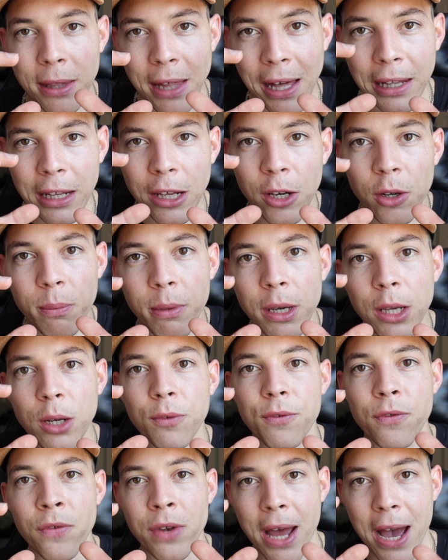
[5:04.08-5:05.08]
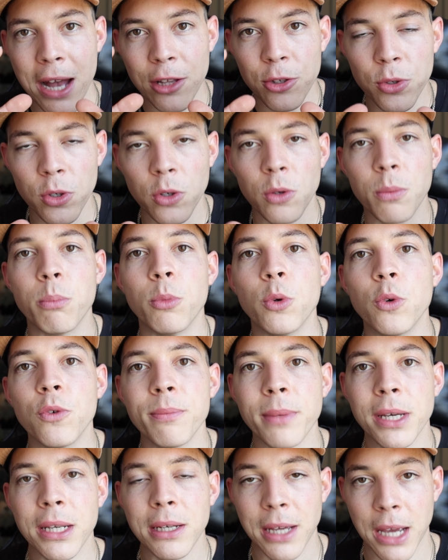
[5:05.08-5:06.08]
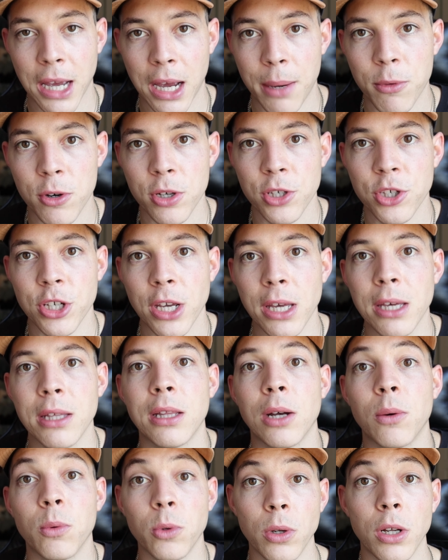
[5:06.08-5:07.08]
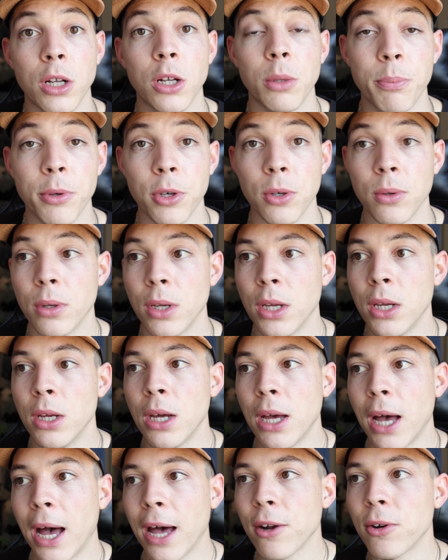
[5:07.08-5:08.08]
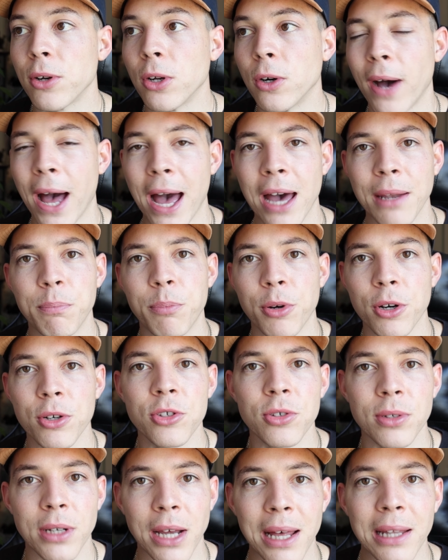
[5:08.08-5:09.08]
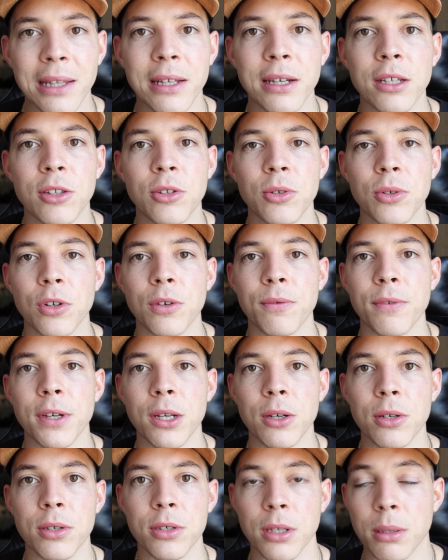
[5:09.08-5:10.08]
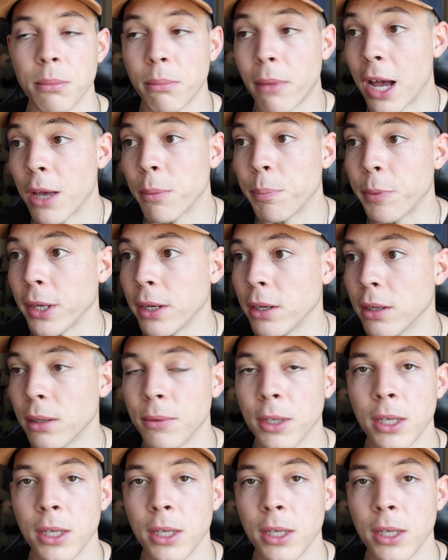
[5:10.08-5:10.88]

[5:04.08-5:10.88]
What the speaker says: that little bit of natural movement, camera shake, that will help you, I don't know, add personality to your videos, in my opinion.